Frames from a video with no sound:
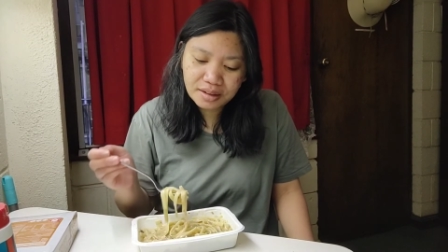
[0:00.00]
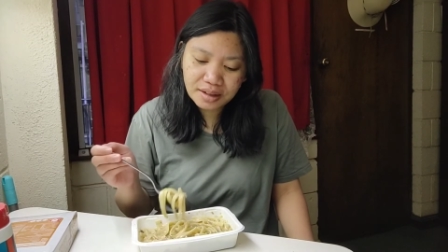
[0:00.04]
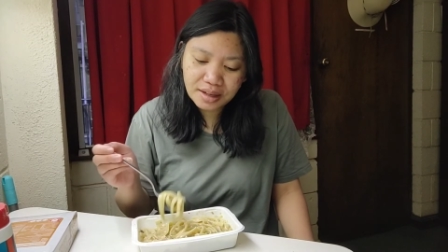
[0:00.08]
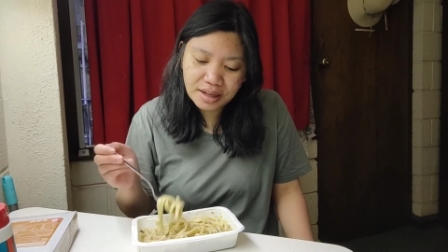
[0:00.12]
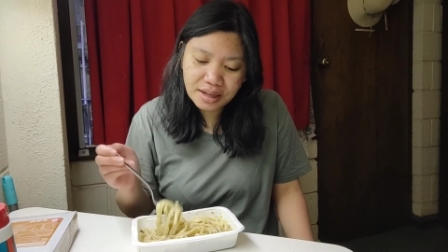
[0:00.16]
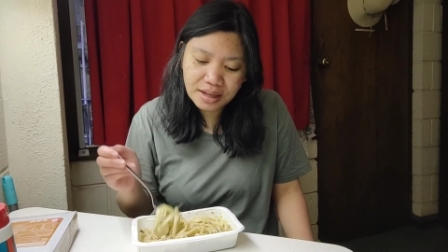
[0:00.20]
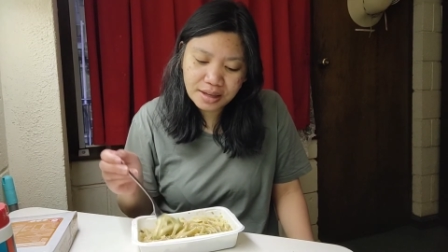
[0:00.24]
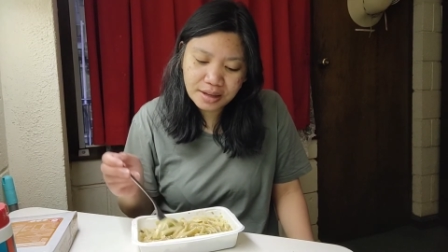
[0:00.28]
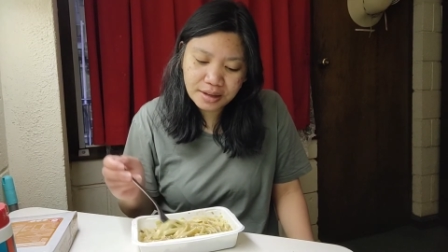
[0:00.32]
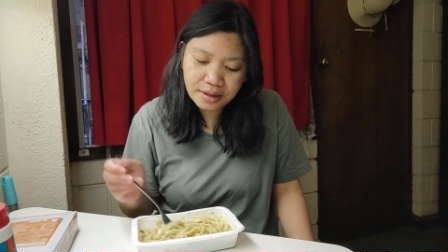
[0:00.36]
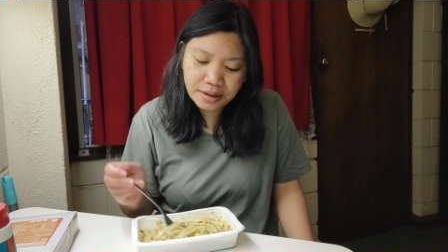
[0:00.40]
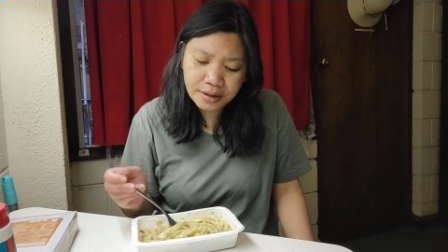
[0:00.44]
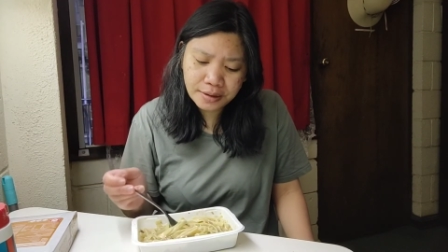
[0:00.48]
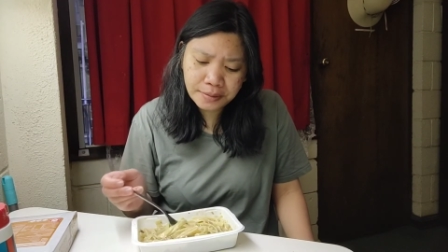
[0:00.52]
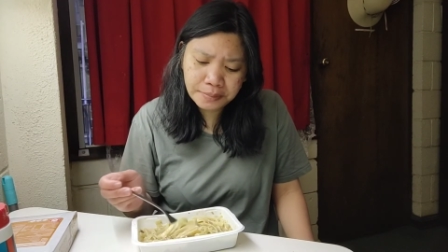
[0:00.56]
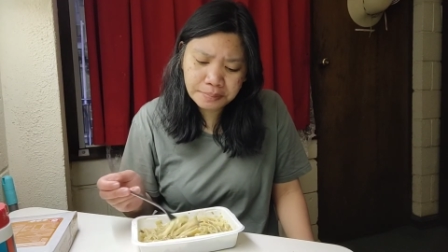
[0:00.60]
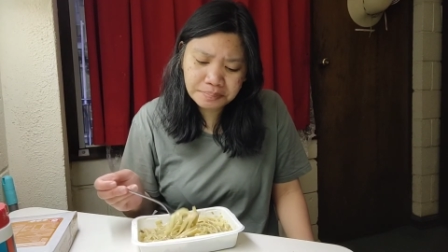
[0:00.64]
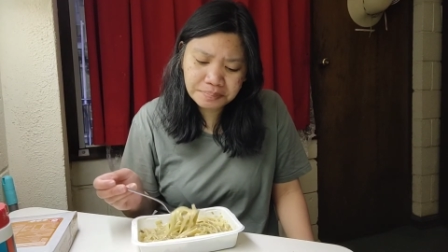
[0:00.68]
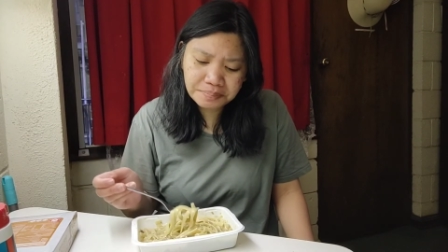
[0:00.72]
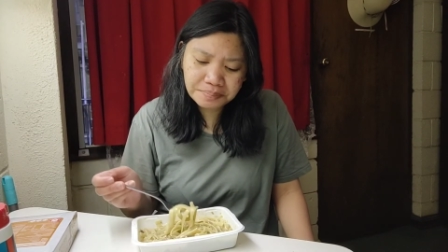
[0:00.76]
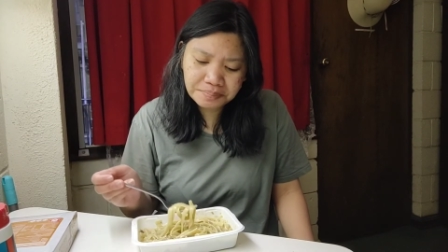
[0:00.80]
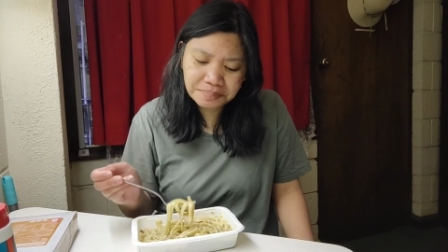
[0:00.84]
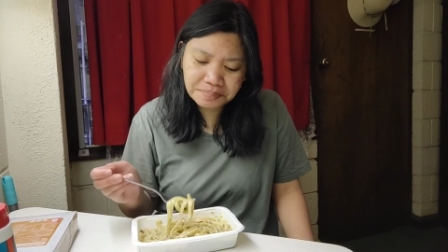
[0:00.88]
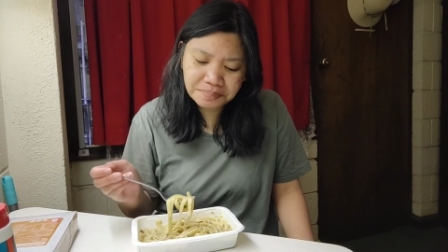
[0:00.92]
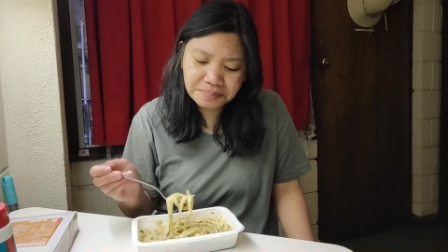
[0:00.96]

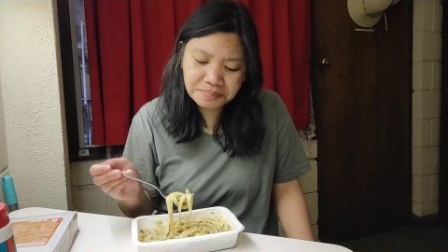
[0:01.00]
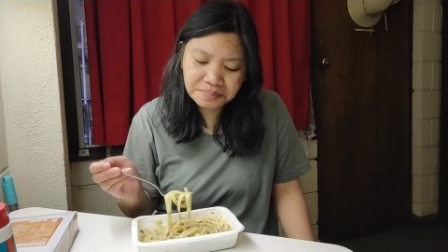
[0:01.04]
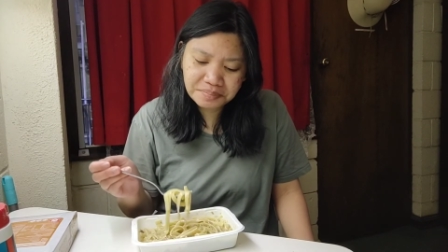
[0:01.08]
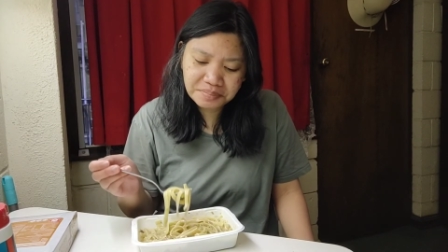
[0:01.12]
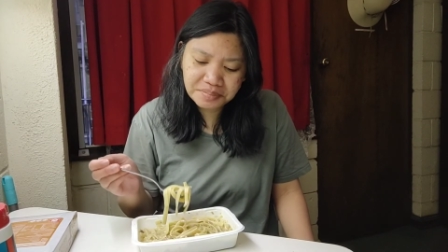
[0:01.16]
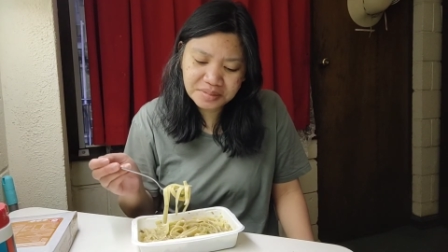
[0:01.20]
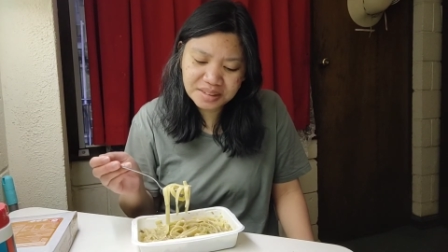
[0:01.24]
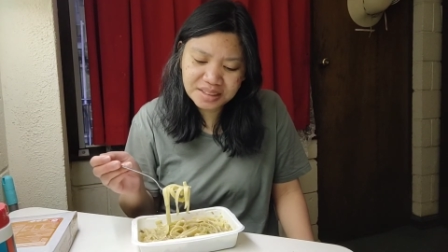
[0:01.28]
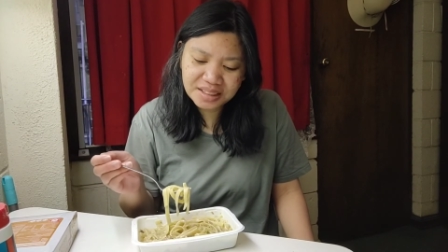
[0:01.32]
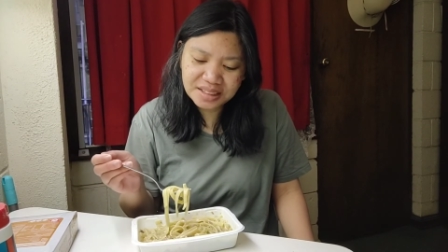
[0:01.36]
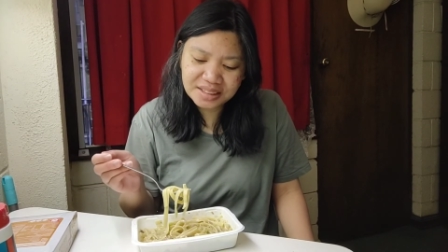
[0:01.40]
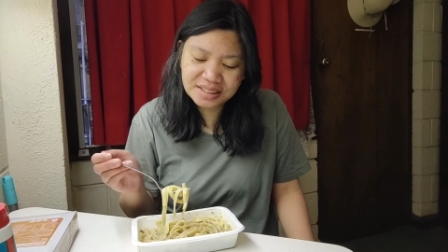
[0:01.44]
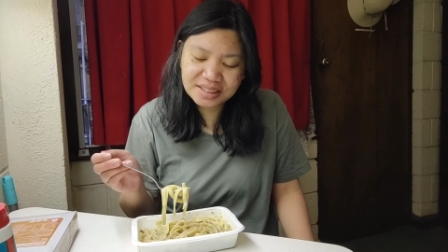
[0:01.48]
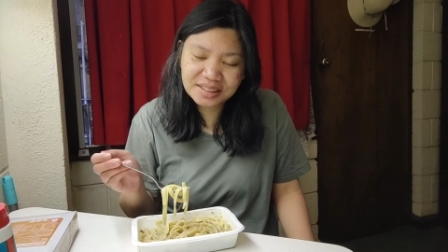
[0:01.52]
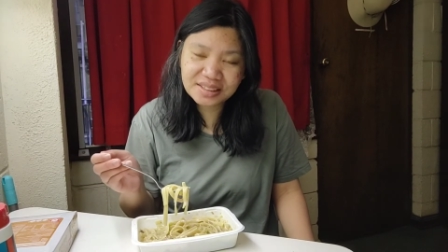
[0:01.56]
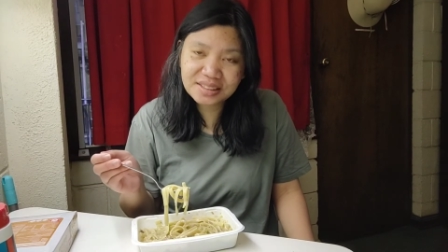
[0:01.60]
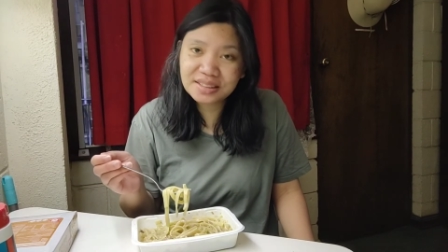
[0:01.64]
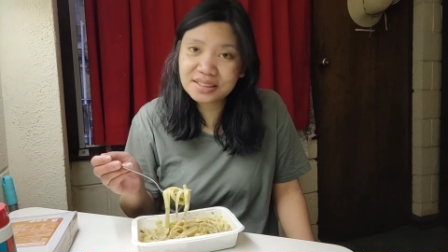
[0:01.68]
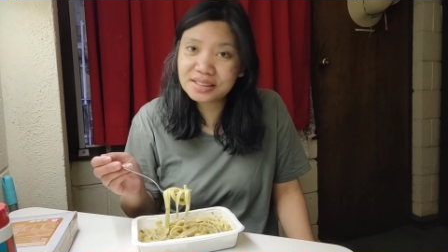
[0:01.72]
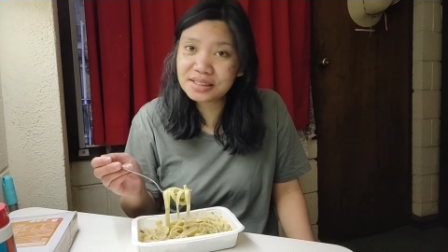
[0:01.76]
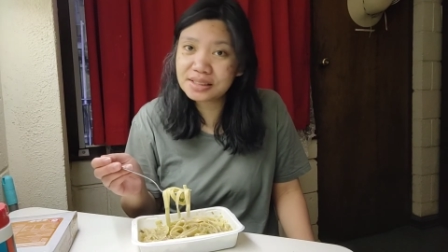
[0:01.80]
um, this